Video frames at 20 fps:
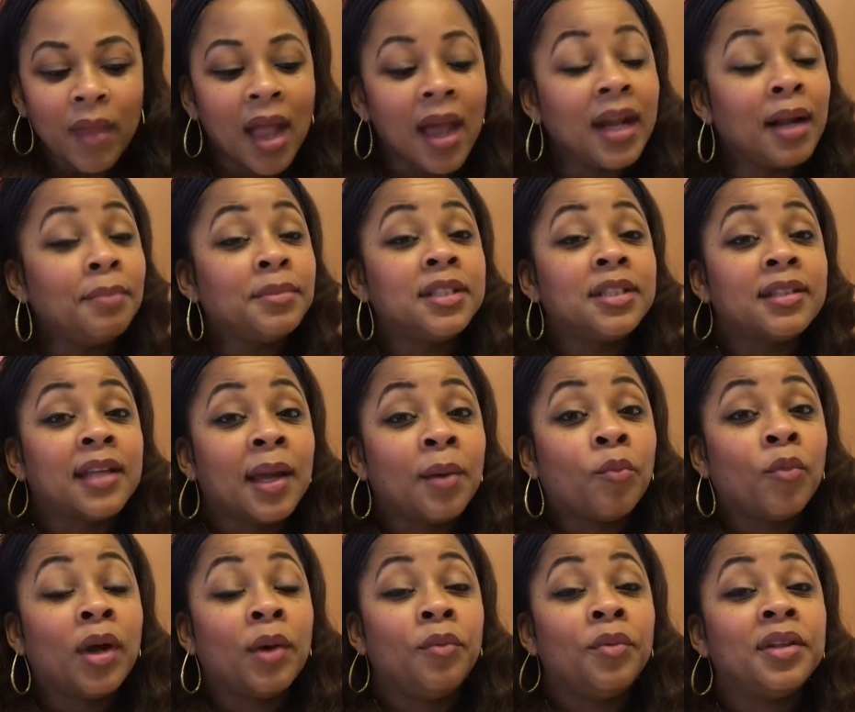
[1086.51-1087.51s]
And I'm the
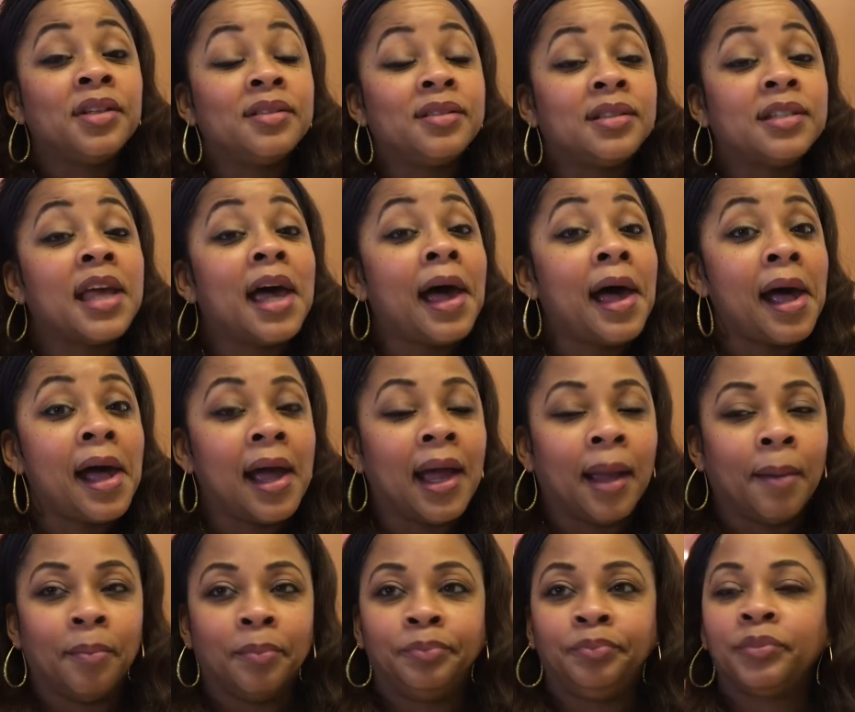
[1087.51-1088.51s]
same way with
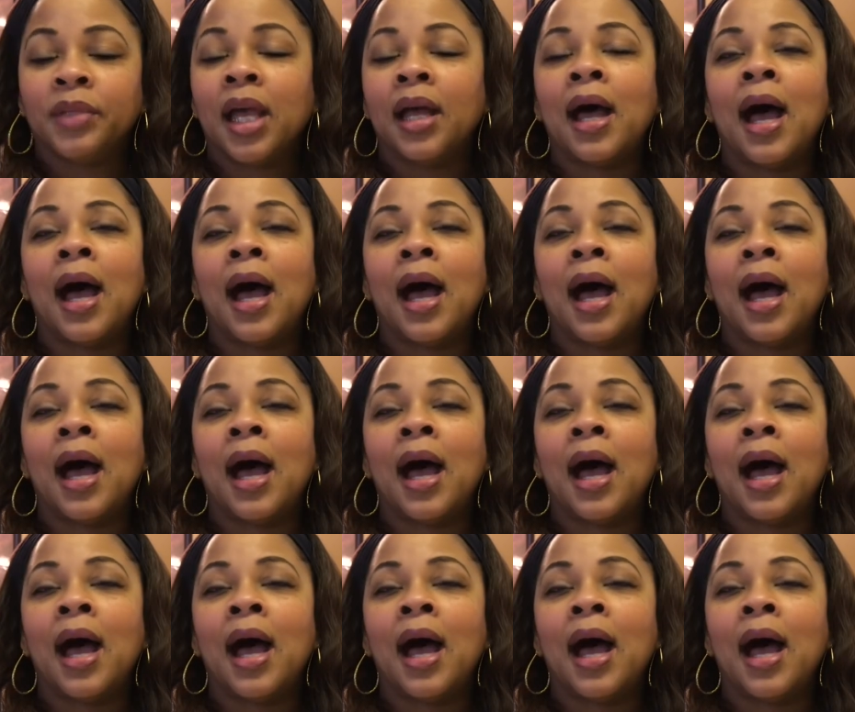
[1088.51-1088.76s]
time.